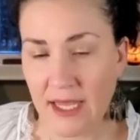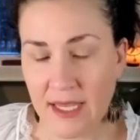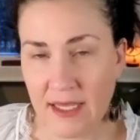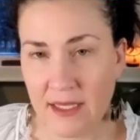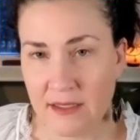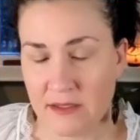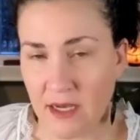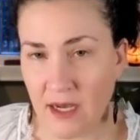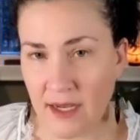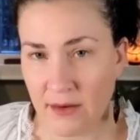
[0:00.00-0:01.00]
And
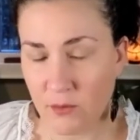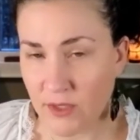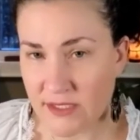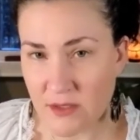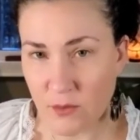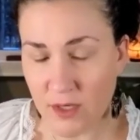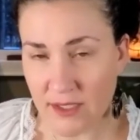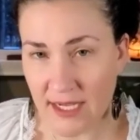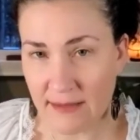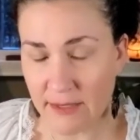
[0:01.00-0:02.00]
once the
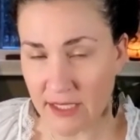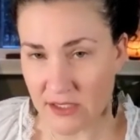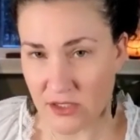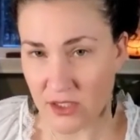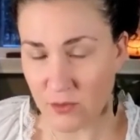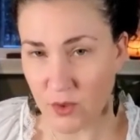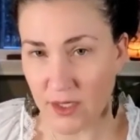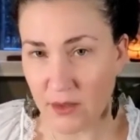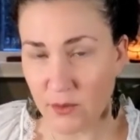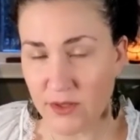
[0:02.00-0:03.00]
wand came and I started
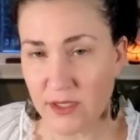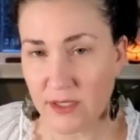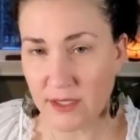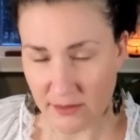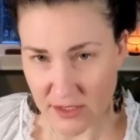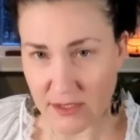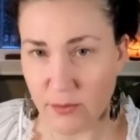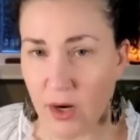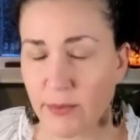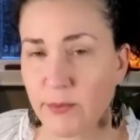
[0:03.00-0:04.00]
working with it and I did the
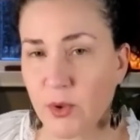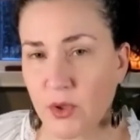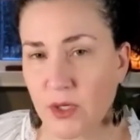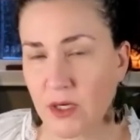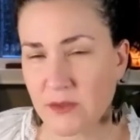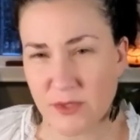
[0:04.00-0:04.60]
proper protocols,